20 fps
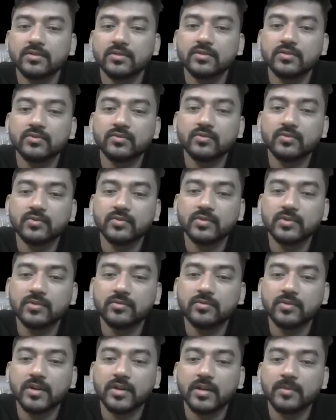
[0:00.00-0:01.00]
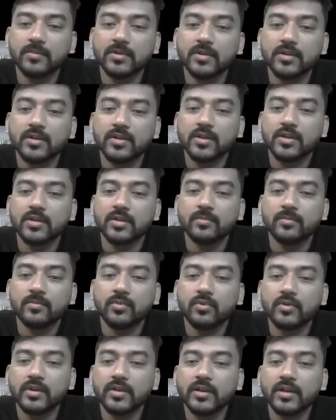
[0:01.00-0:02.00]
So you will have
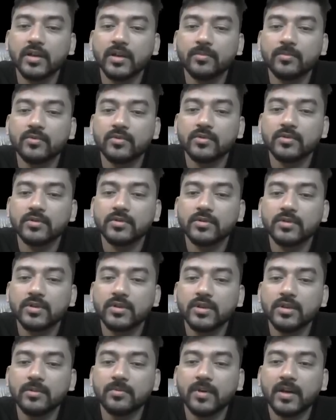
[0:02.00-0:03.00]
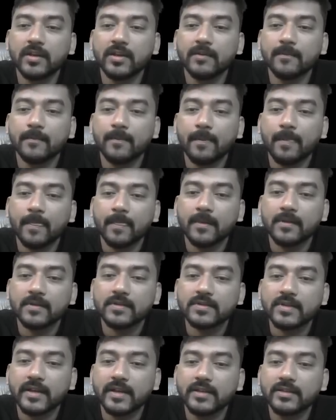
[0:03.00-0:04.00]
4k upon 3 pi
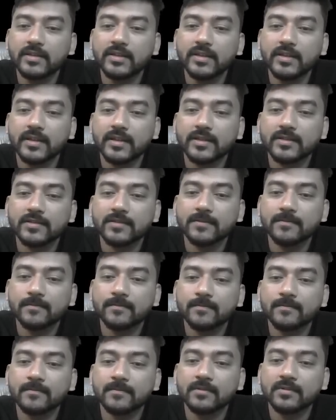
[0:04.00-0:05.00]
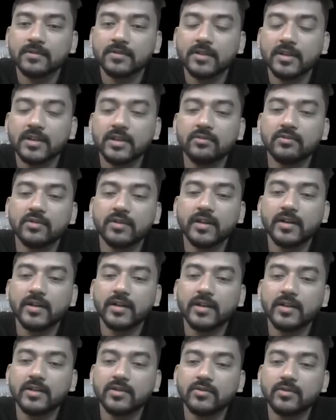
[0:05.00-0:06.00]
sin 3x. Then you will get
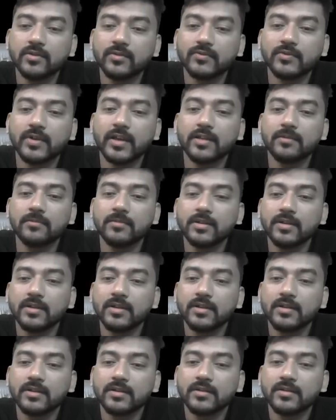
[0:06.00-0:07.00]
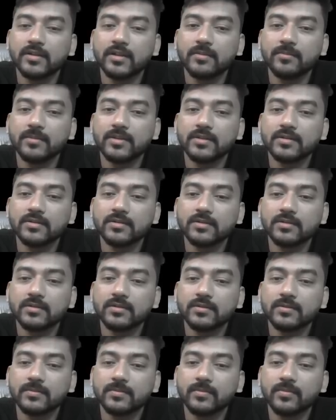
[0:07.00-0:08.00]
n is equal to 5. That means
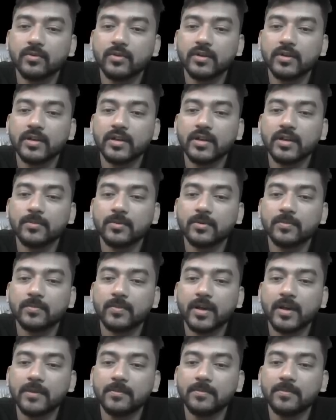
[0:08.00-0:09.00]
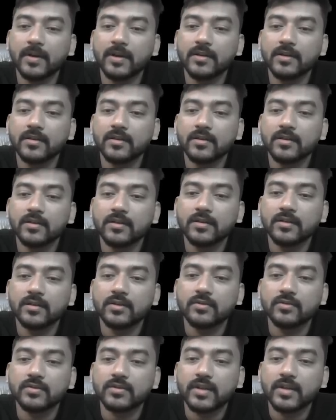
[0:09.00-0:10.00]
4k upon 5 pi
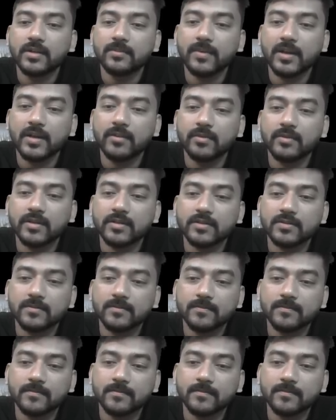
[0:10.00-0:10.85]
into sin 5x.